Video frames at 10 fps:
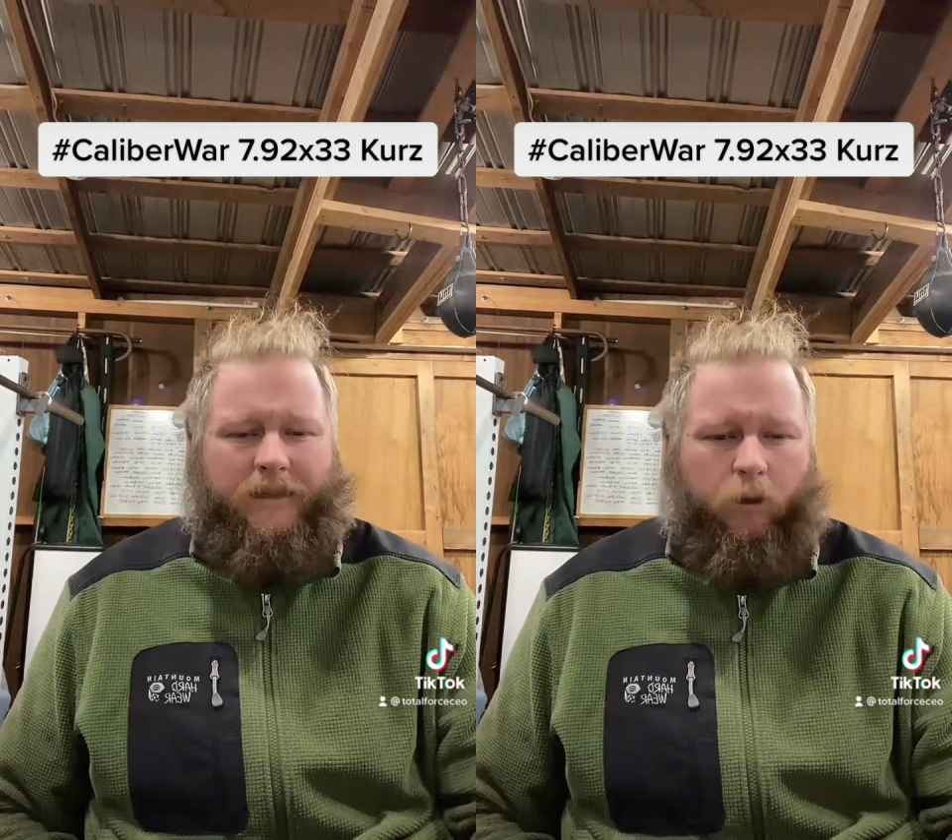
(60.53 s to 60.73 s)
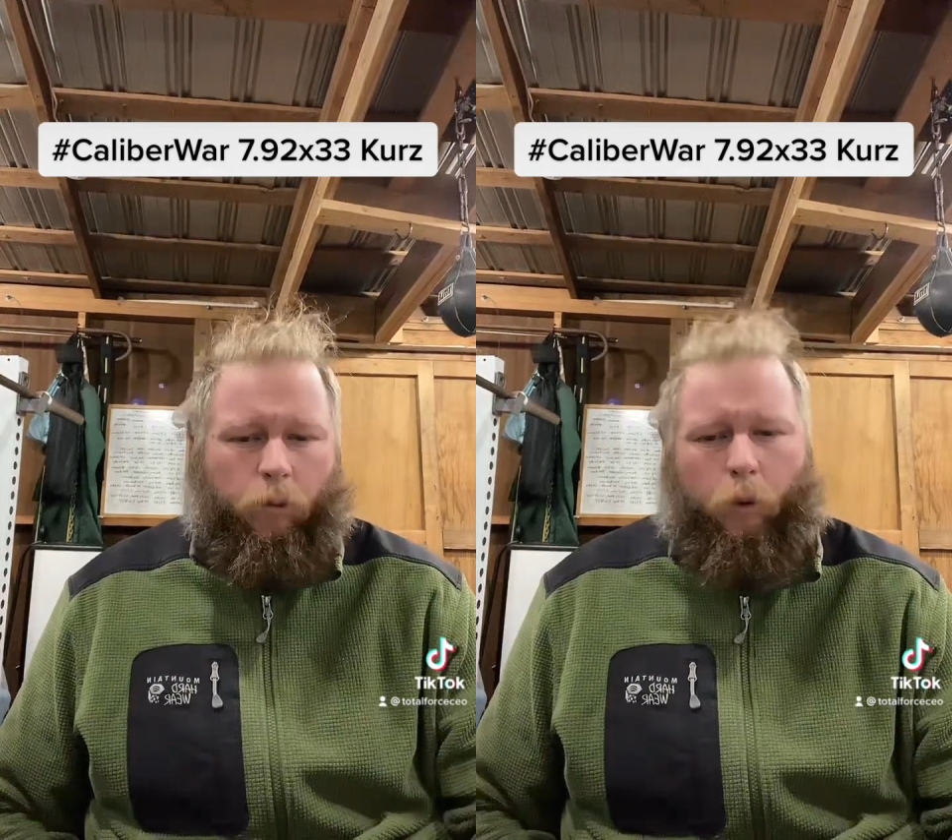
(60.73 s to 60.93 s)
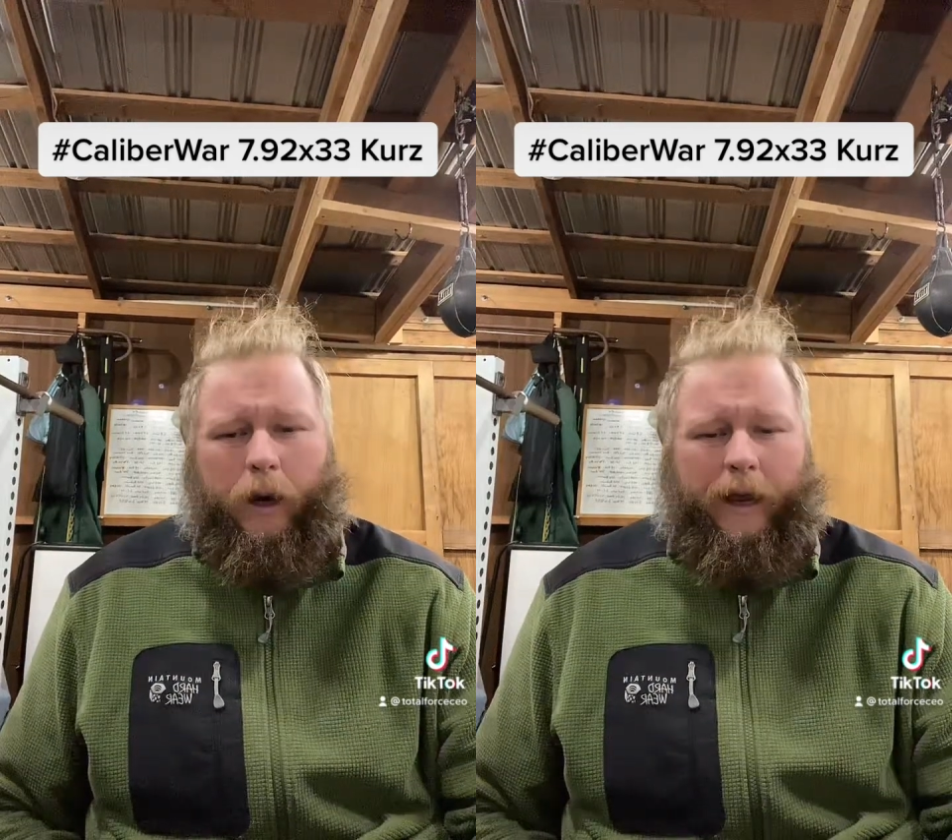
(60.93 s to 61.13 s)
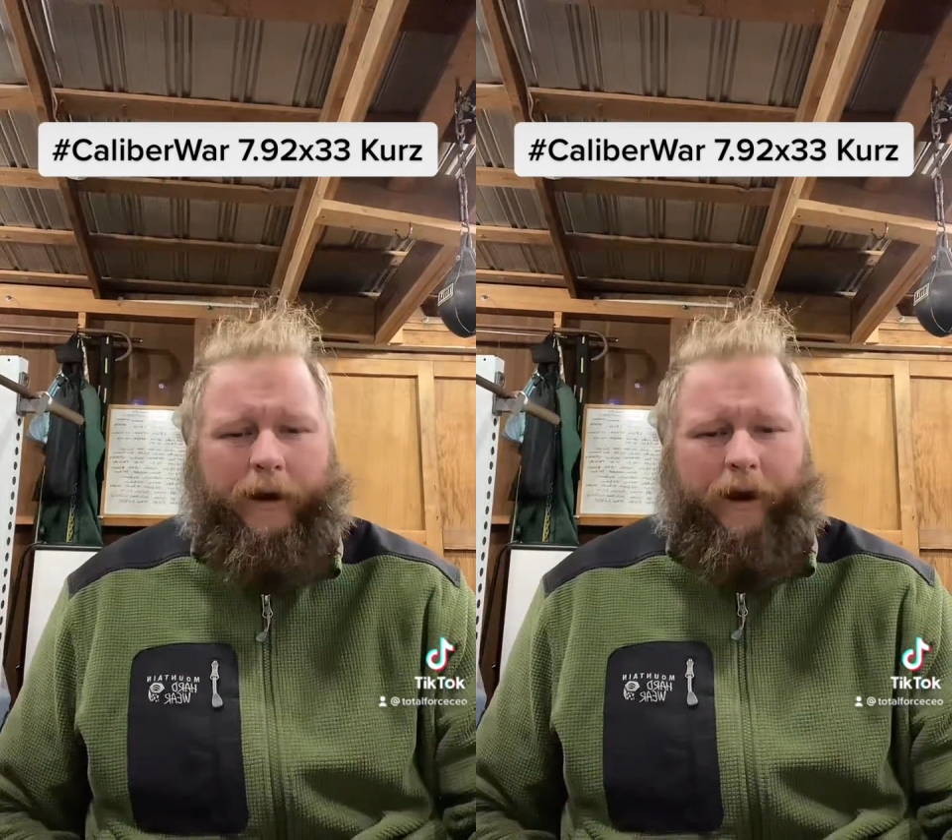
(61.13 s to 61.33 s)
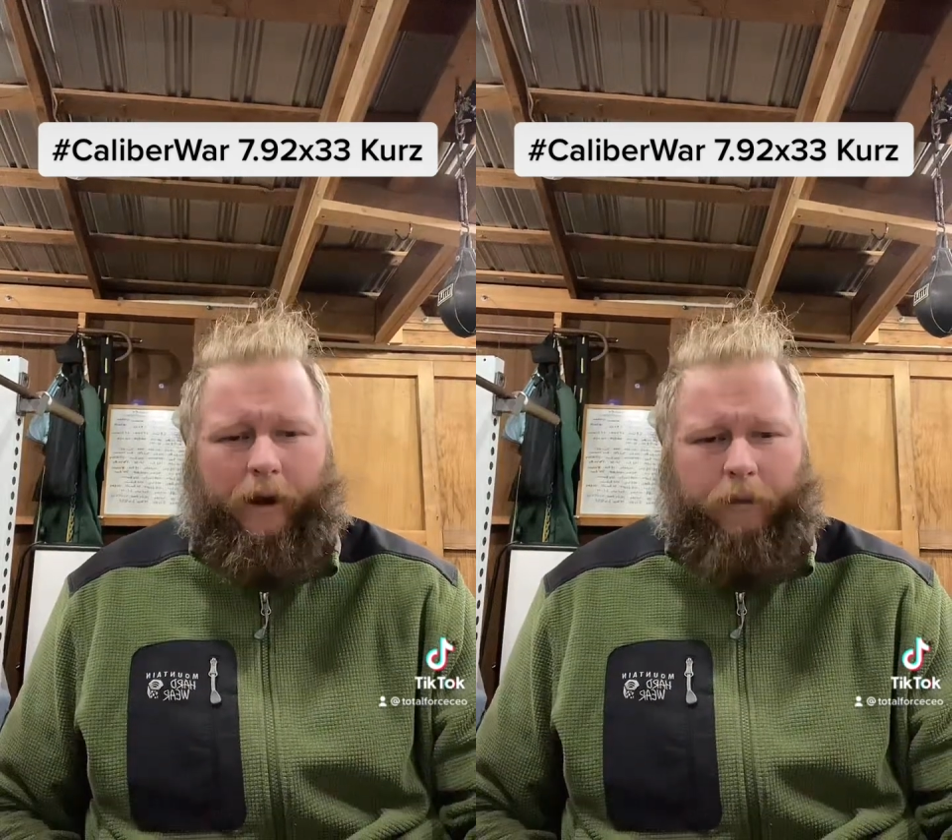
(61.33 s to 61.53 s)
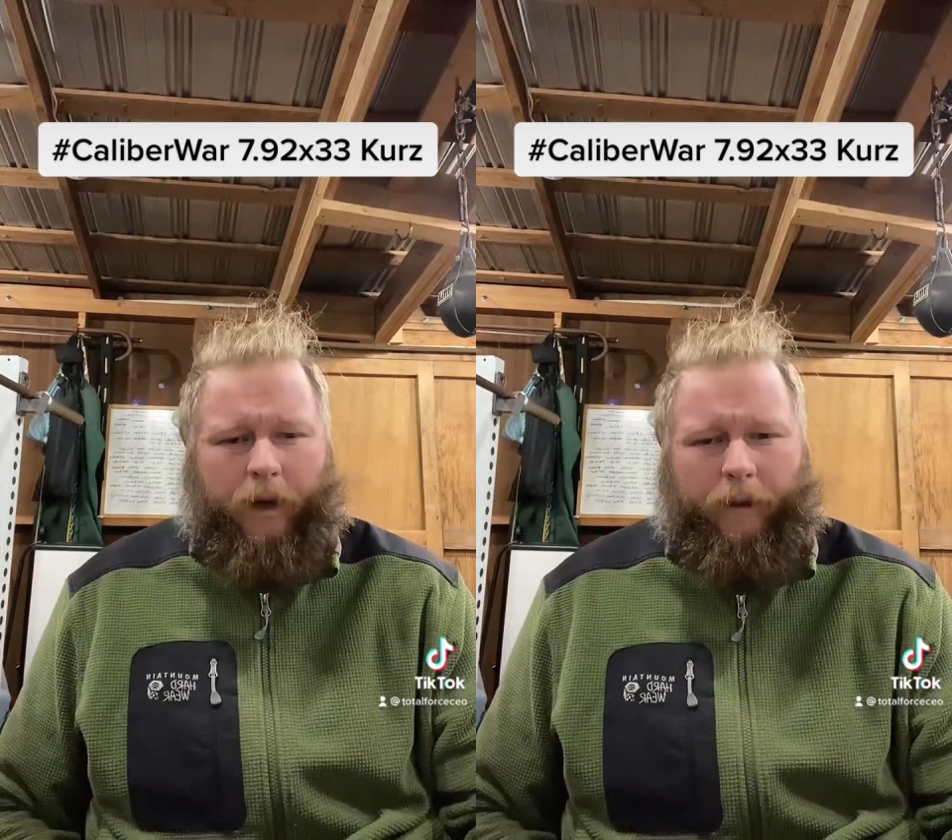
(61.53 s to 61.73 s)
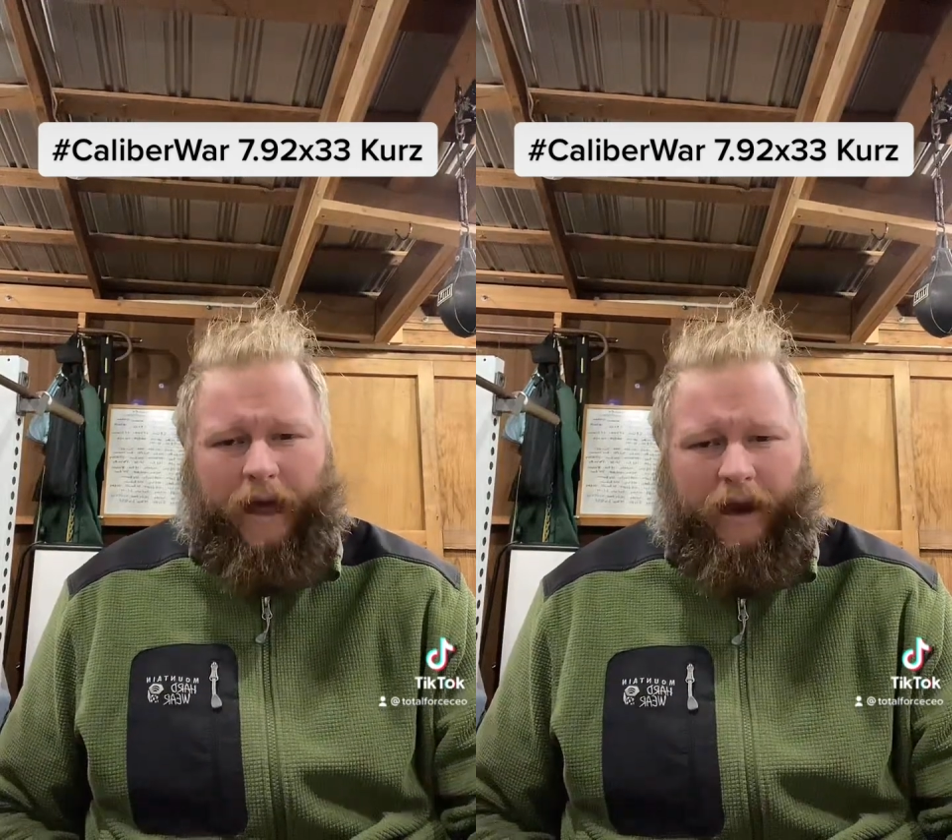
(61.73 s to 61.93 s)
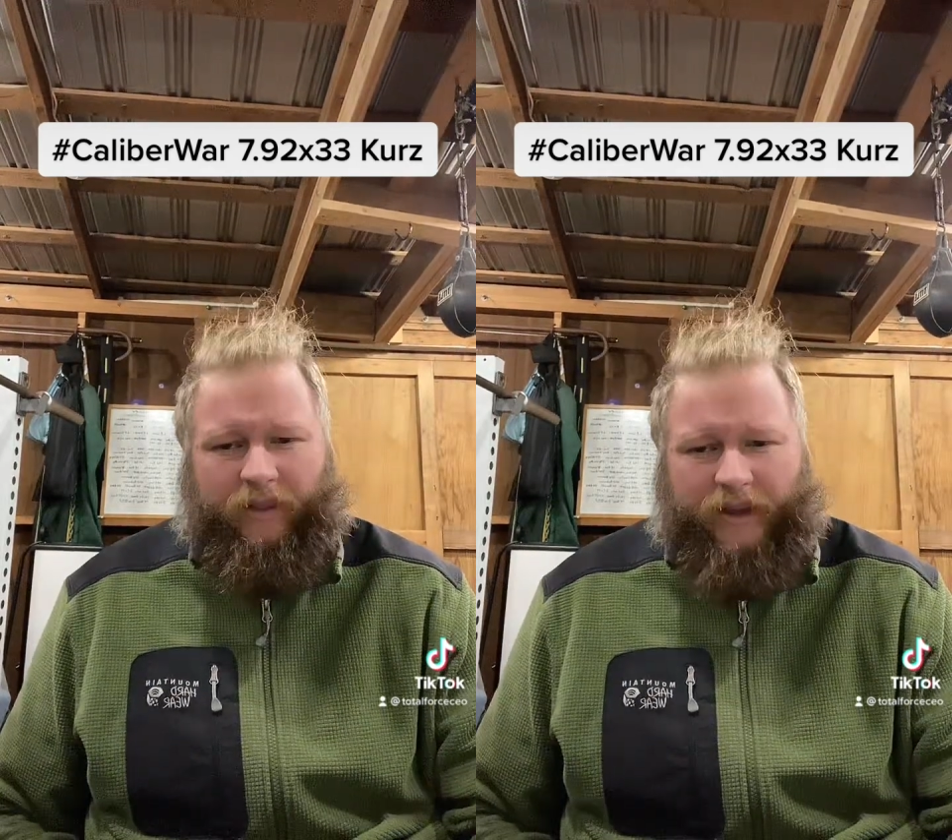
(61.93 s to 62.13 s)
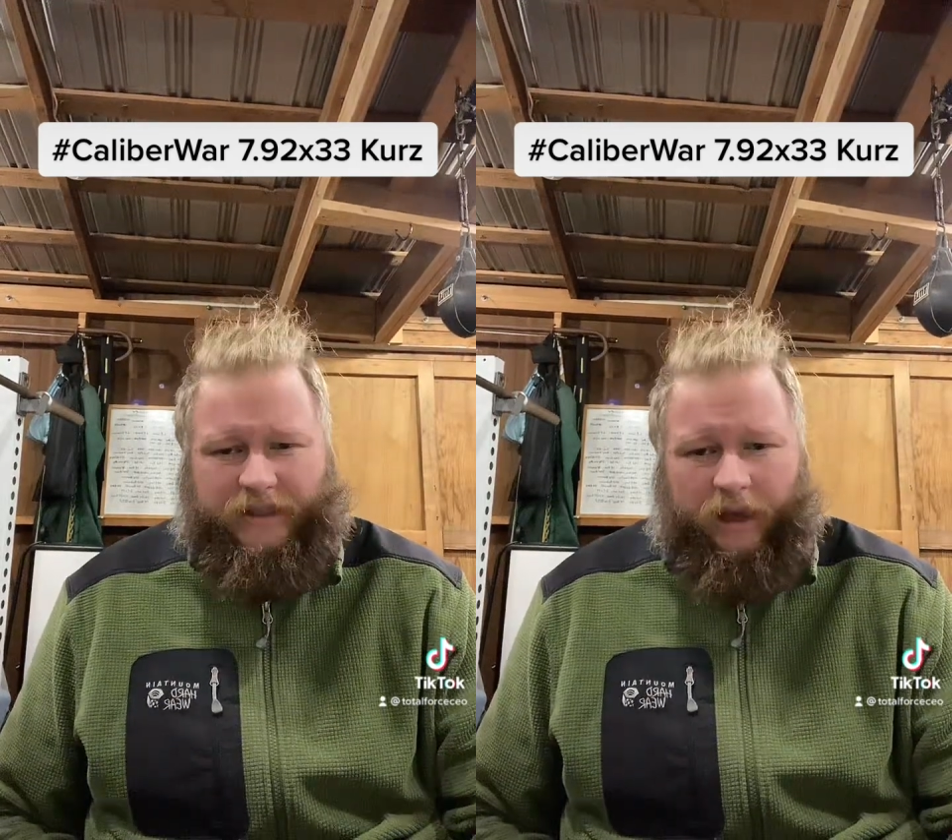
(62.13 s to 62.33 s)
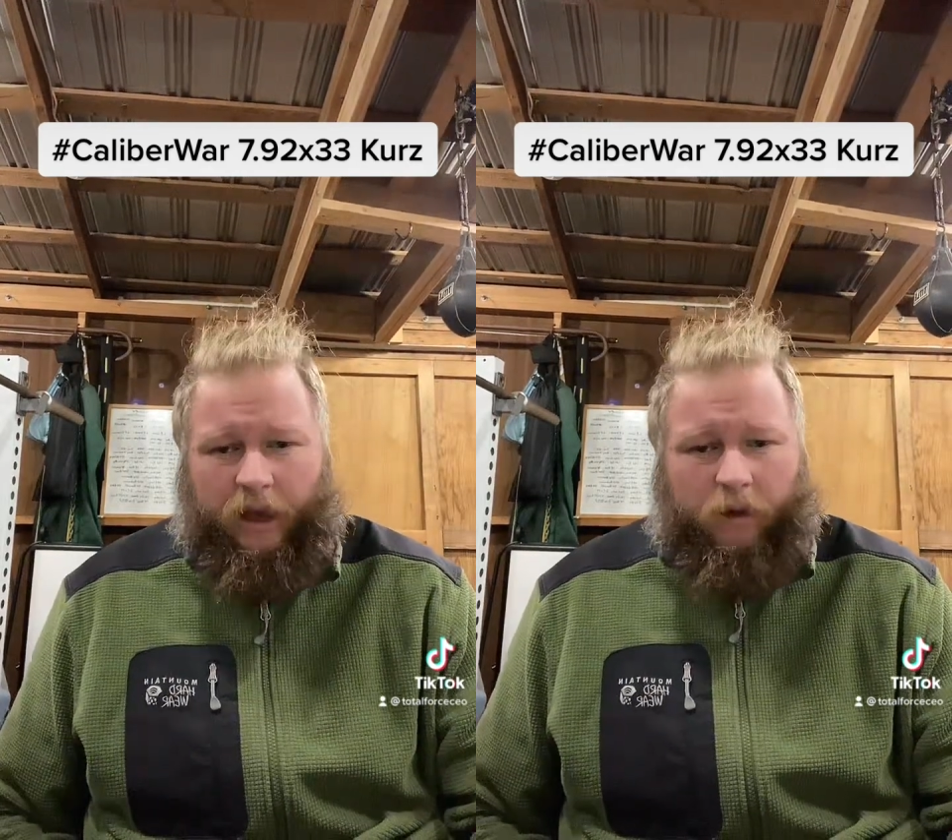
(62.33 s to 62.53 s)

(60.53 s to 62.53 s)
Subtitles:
So what ended up coming out of this